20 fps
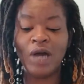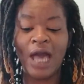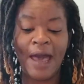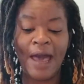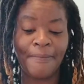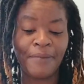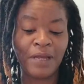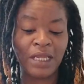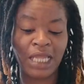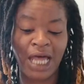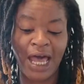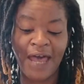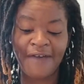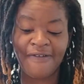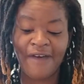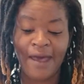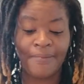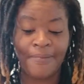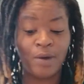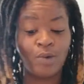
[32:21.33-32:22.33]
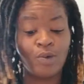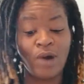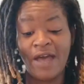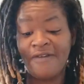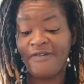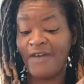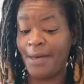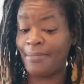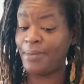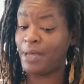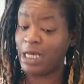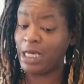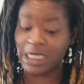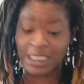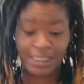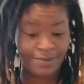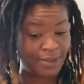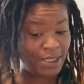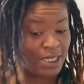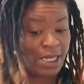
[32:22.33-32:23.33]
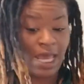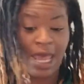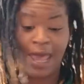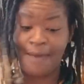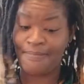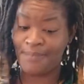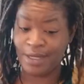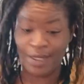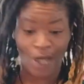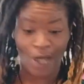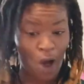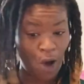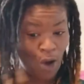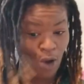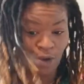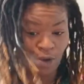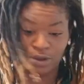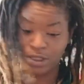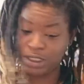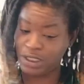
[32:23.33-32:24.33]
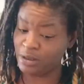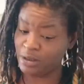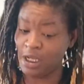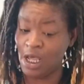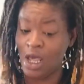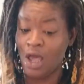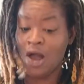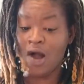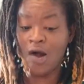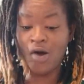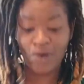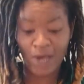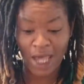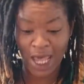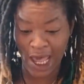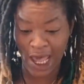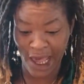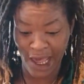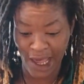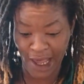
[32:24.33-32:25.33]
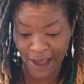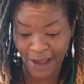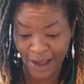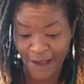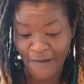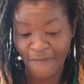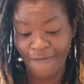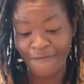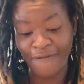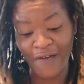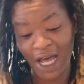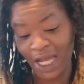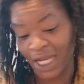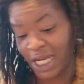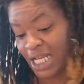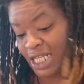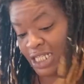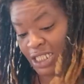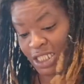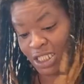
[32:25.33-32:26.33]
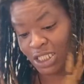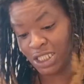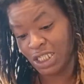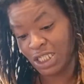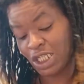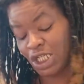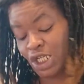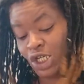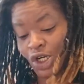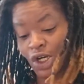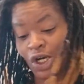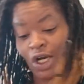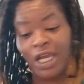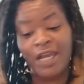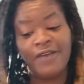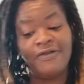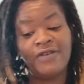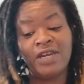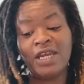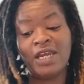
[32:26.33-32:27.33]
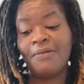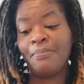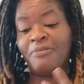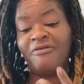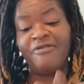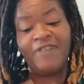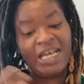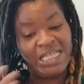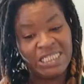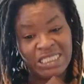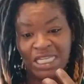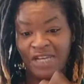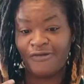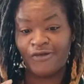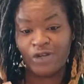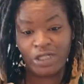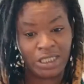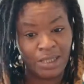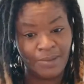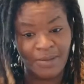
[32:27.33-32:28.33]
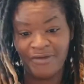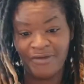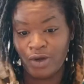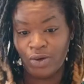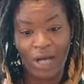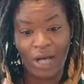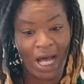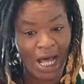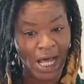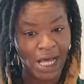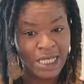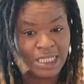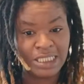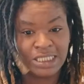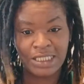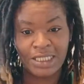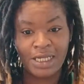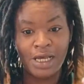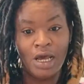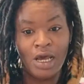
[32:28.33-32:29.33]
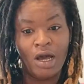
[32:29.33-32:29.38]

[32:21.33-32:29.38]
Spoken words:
Happy life, happy wife, happy husband, happy dogs. Okay, finances secure, even investing for some of you guys.